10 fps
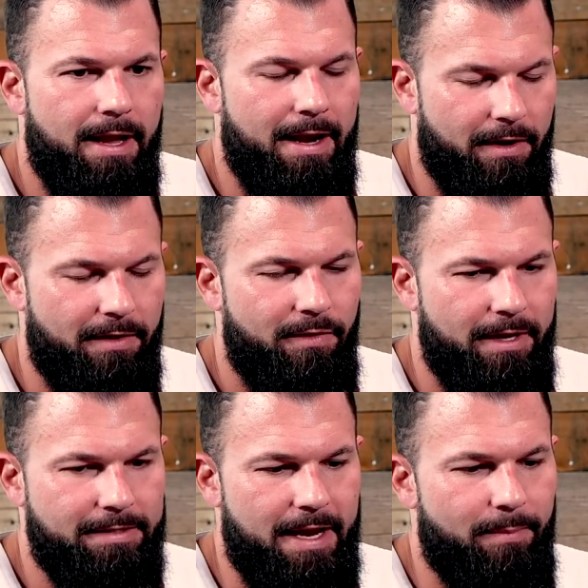and I'll give you an
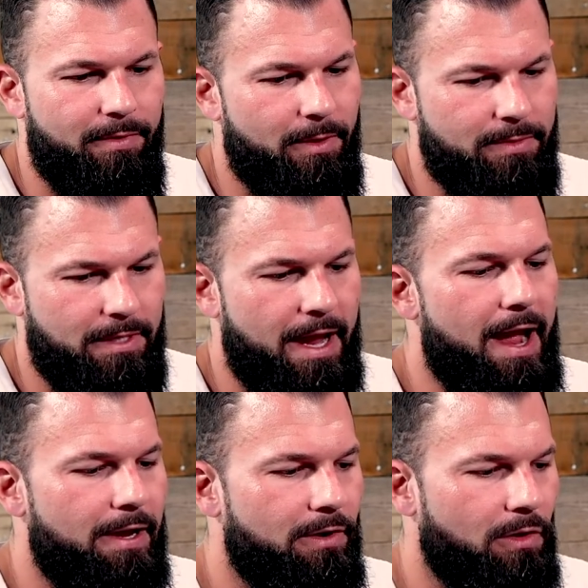example. There was a
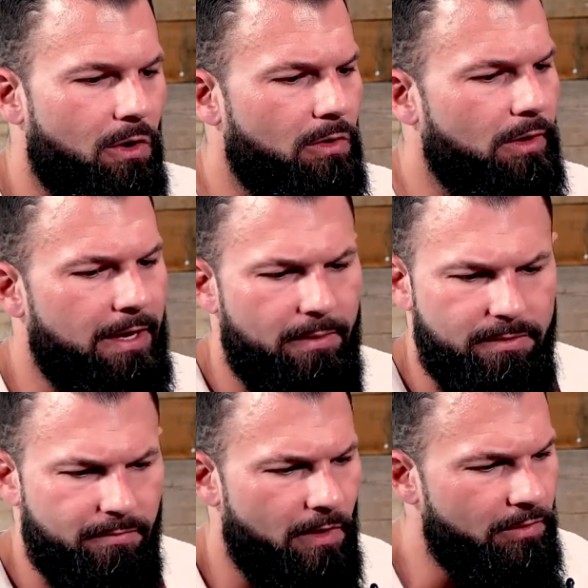guy here locally, he
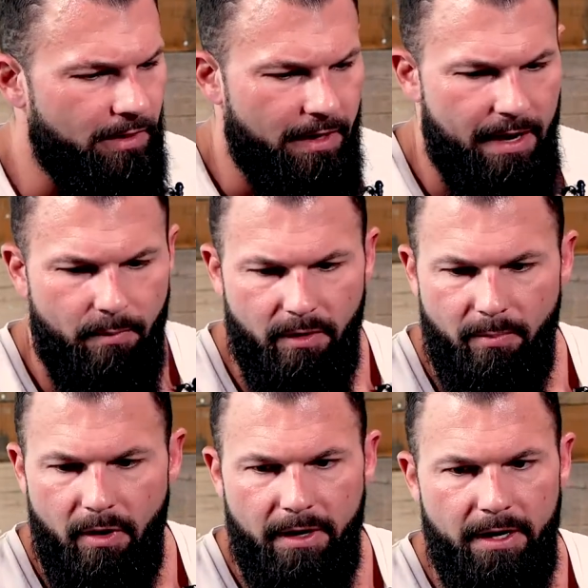was involved in a
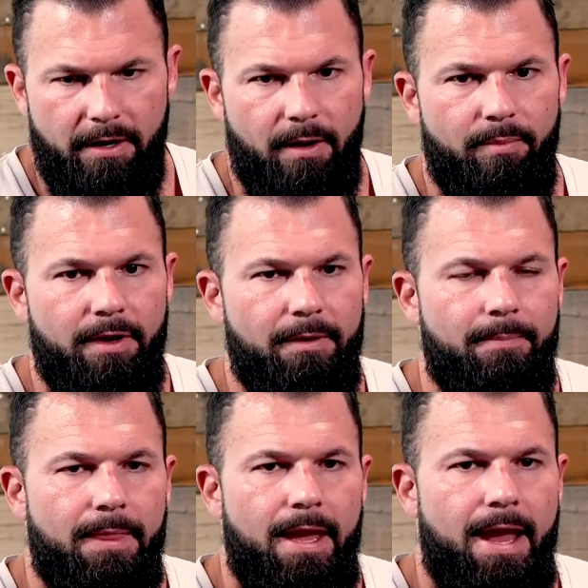network marketing company,
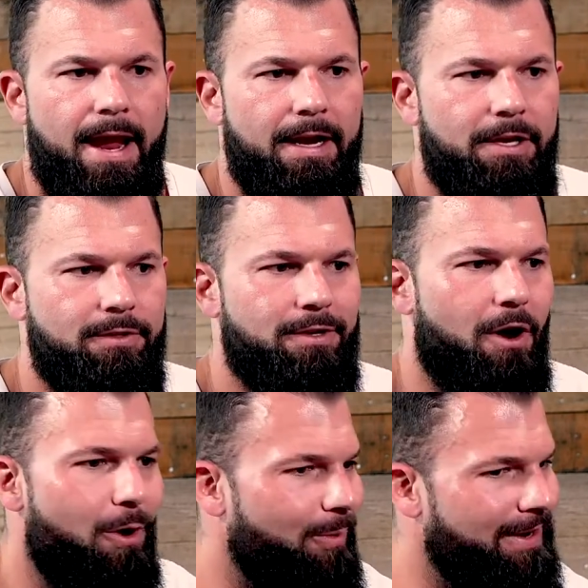and he used to
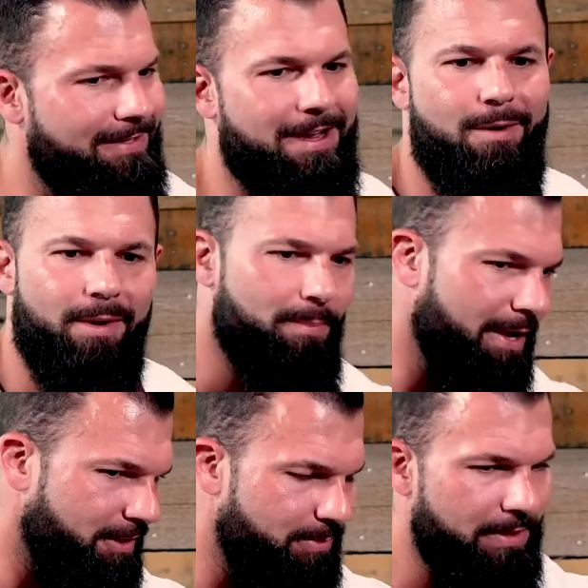always come and
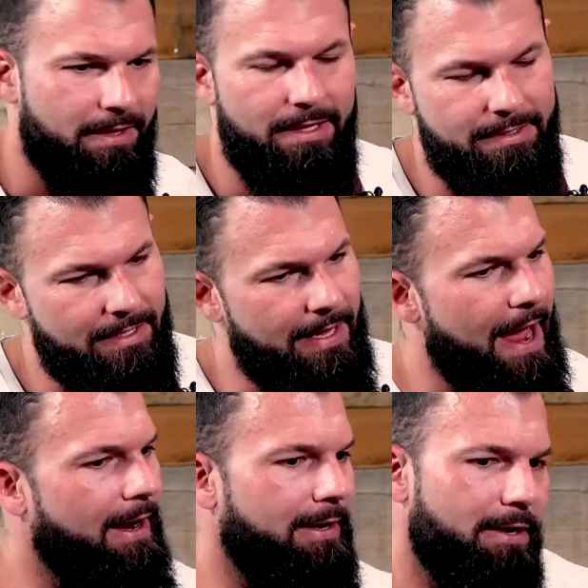pitch me this and
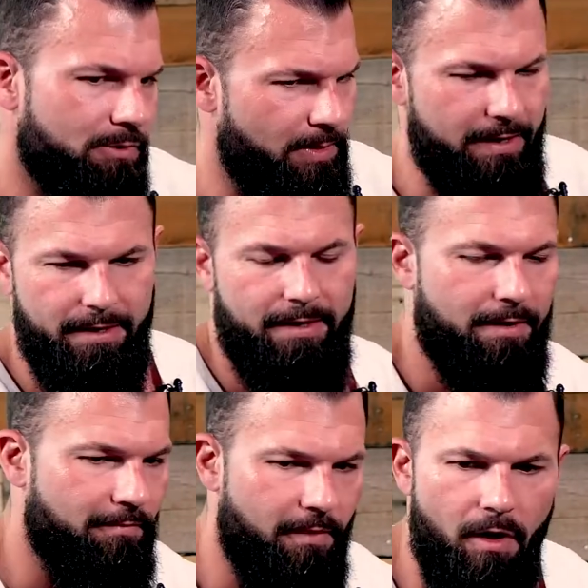that, and here's why I need to
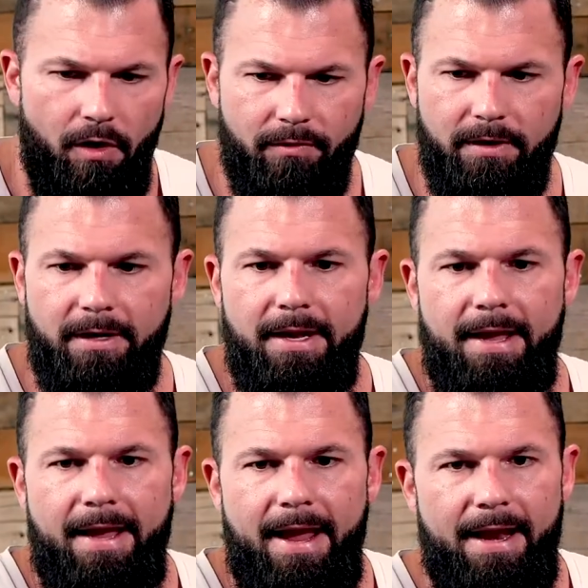get involved. And
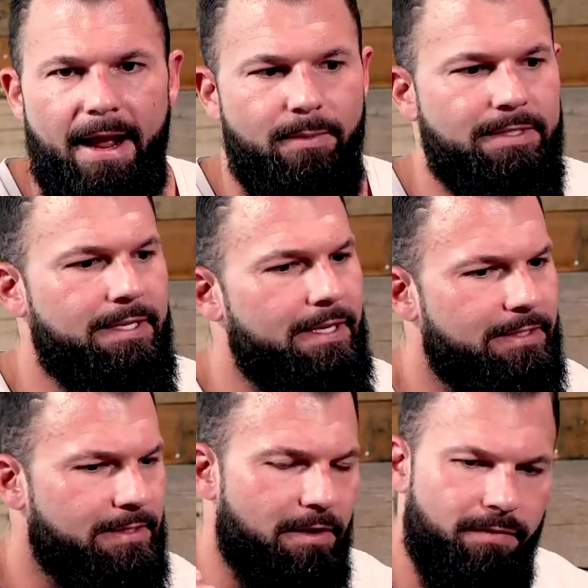and I would see
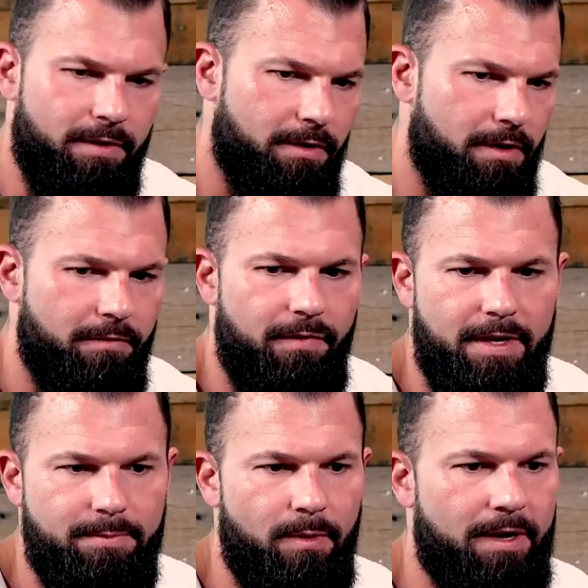his stuff on, on
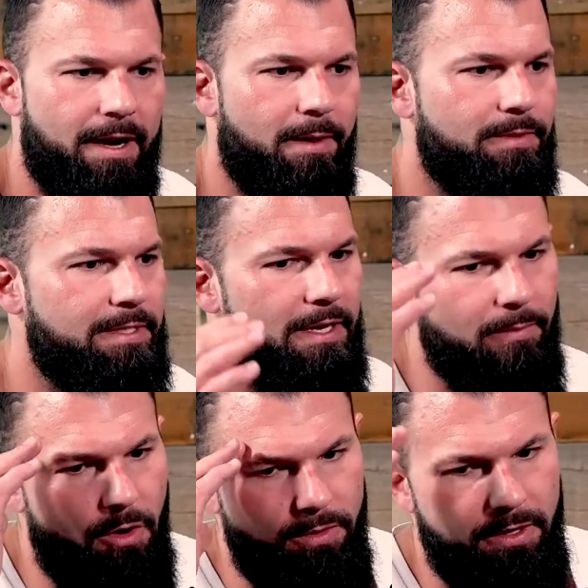Facebook, and I would see
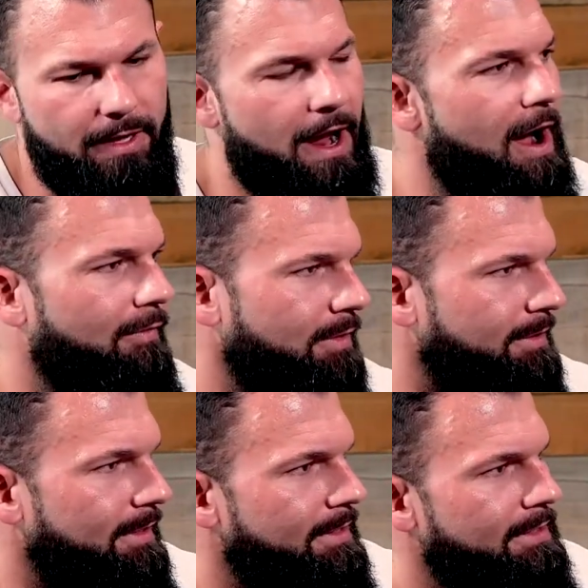him going to the
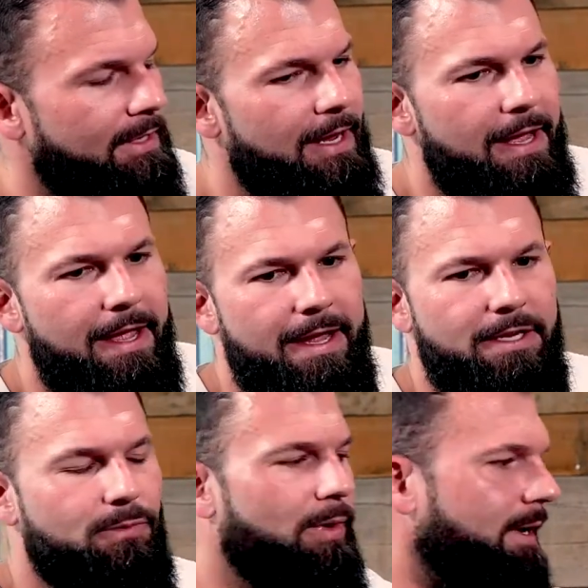conferences, and
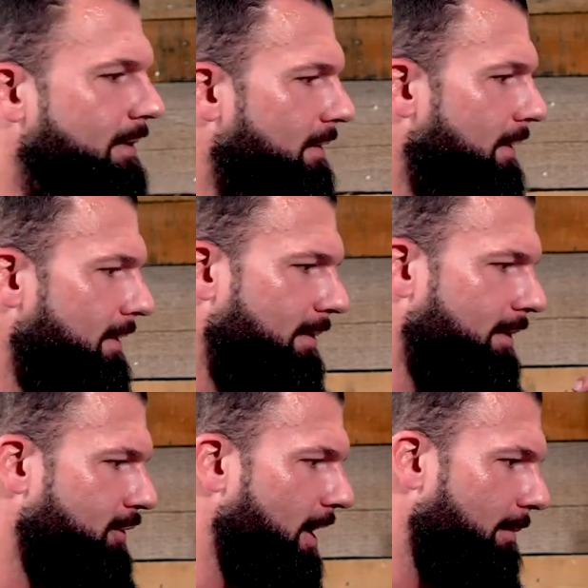he's reading
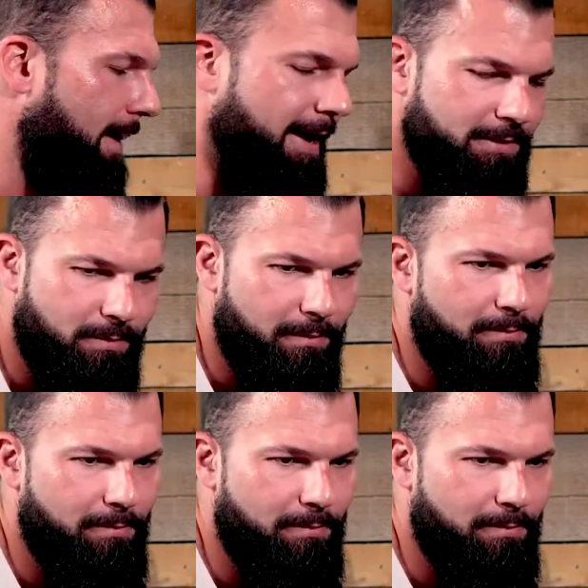the John Maxwell